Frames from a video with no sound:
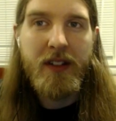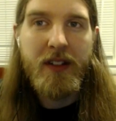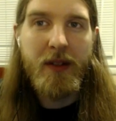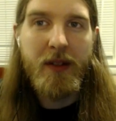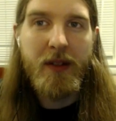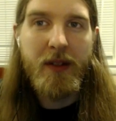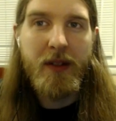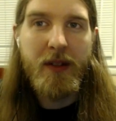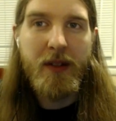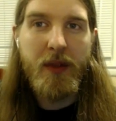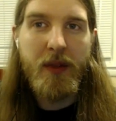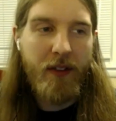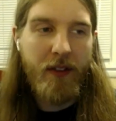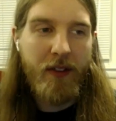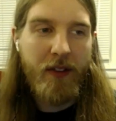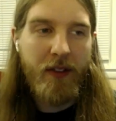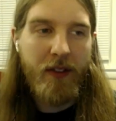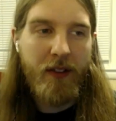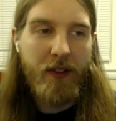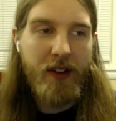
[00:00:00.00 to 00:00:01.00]

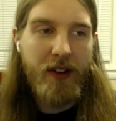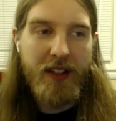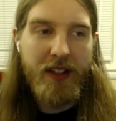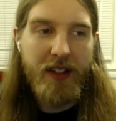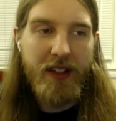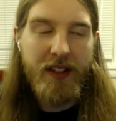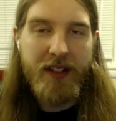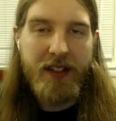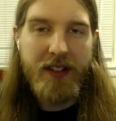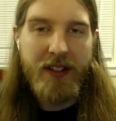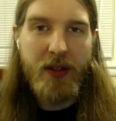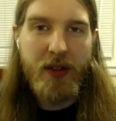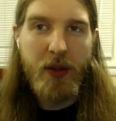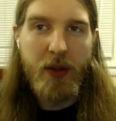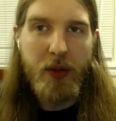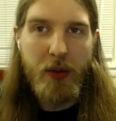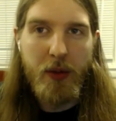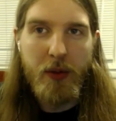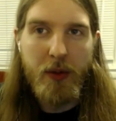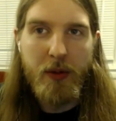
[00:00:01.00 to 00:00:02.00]
references
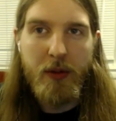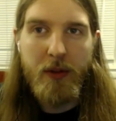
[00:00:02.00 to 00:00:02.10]
to